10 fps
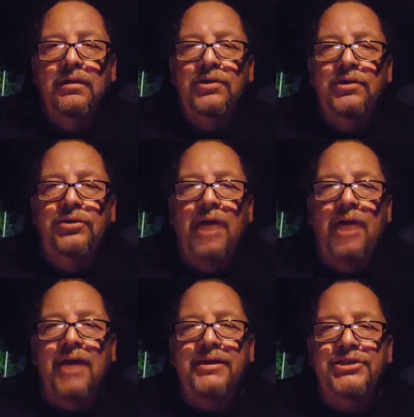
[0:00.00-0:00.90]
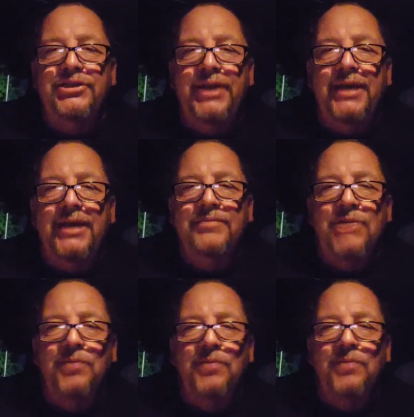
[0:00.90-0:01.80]
You got it, James.
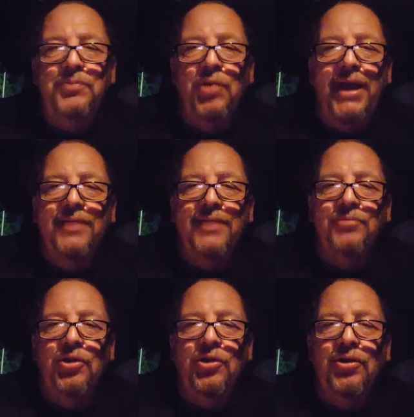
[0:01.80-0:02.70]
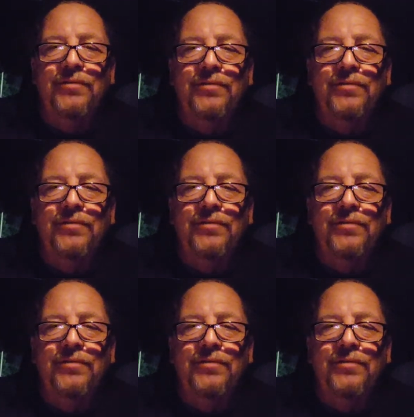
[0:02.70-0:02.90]
I'll be praying, bro.